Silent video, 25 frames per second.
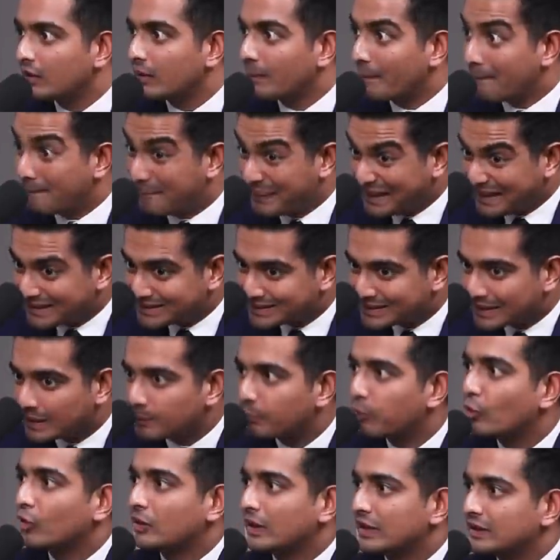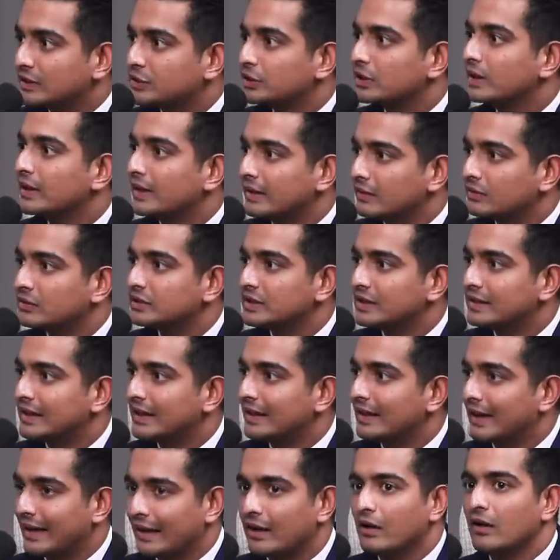basic potential energy
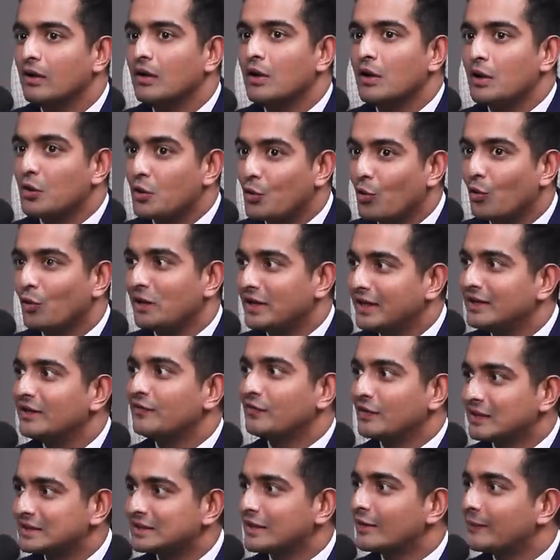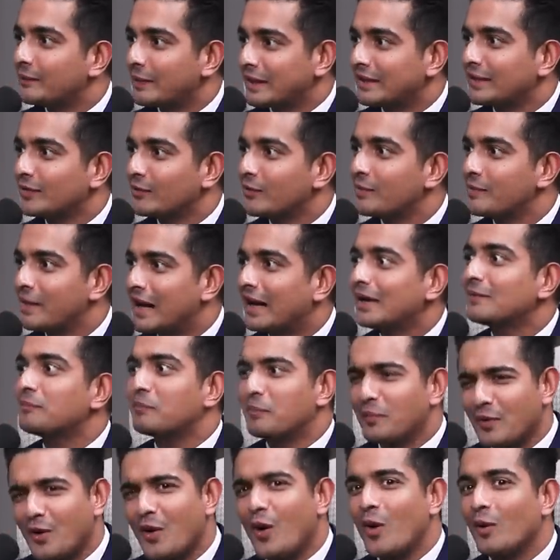there. Like Kohli, the first time he picked up a
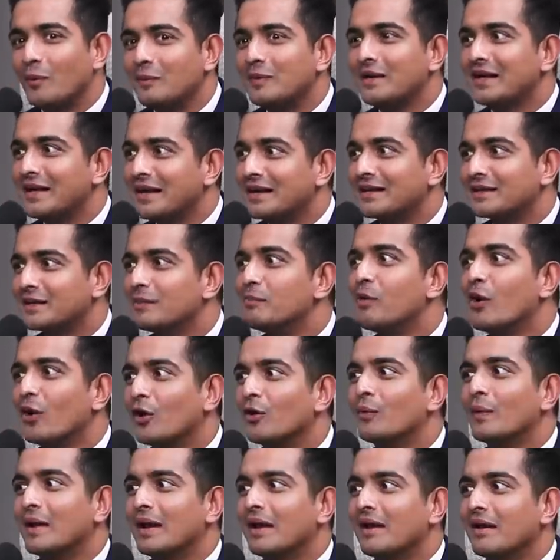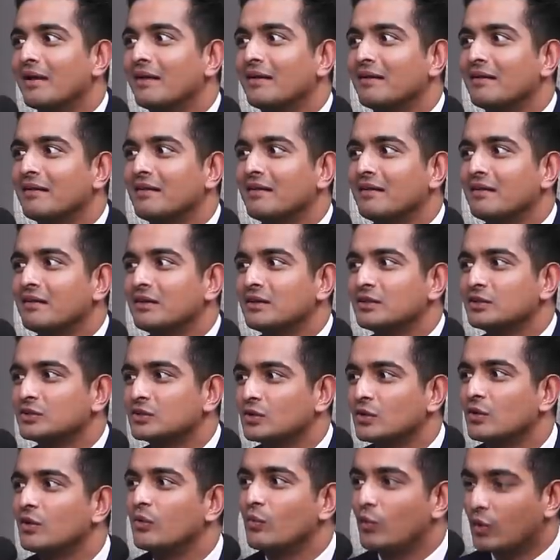bat, probably hit the ball well.
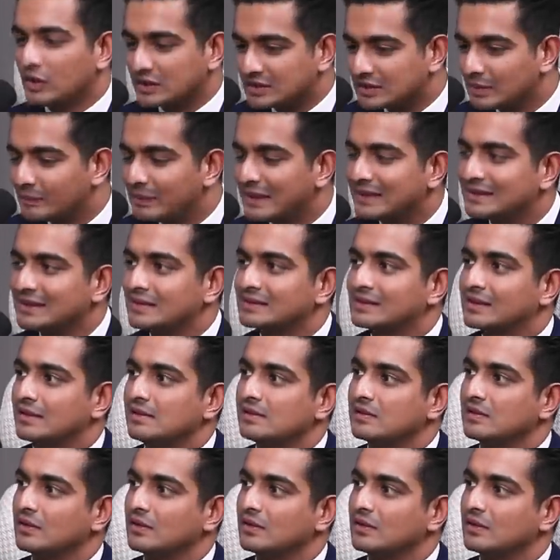So, what's the basic skill